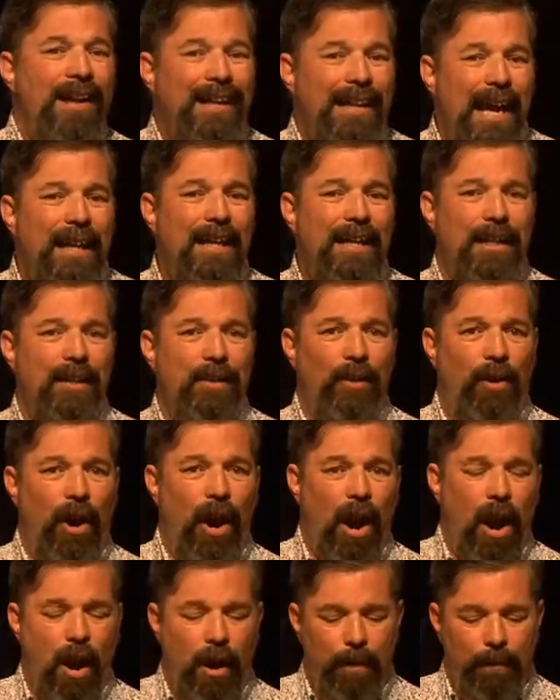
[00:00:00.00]
get it in your
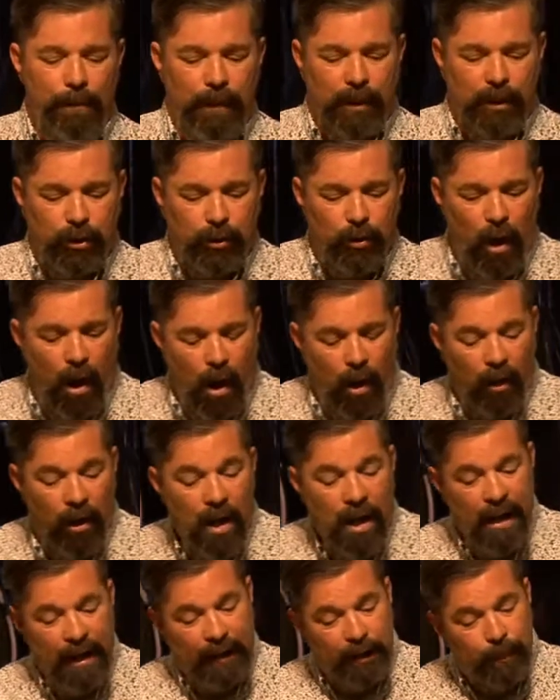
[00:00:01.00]
heart and be strong.
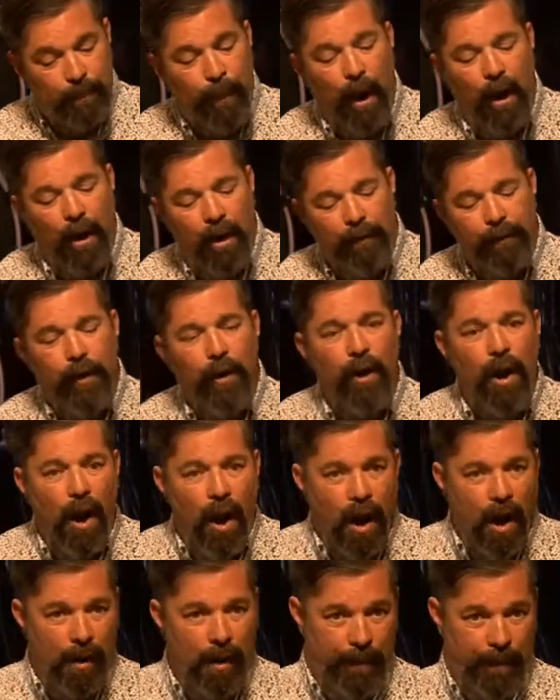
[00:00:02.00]
It's part of your
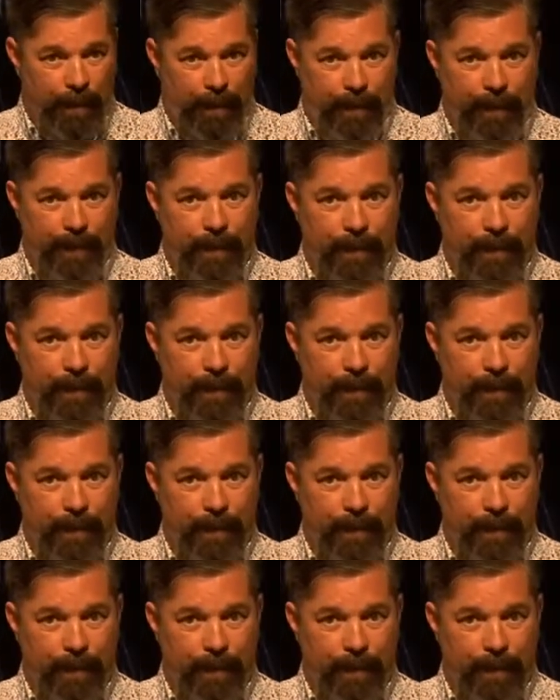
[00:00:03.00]
armor.